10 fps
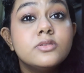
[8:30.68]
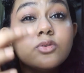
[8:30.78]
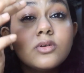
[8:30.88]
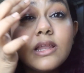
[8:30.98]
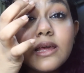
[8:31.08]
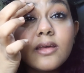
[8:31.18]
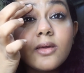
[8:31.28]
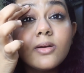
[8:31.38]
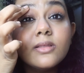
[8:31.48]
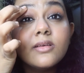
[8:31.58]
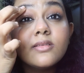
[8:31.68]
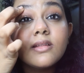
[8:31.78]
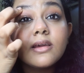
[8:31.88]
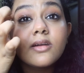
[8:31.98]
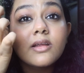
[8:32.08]
So like, here there's
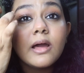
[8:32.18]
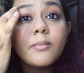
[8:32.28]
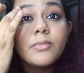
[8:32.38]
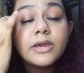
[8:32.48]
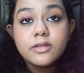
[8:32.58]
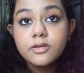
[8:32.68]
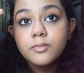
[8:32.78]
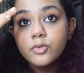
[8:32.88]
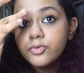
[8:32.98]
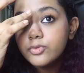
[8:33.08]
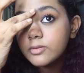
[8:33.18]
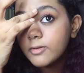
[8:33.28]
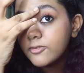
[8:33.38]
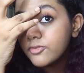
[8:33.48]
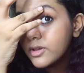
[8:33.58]
like a clump I can remove with
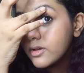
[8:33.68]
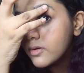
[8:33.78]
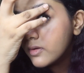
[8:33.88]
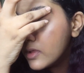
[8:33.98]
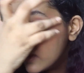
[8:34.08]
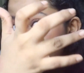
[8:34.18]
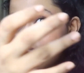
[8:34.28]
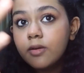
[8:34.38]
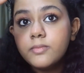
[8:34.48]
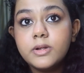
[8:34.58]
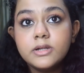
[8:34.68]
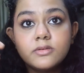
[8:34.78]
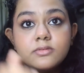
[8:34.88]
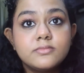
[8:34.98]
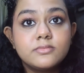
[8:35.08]
my finger,
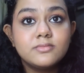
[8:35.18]
but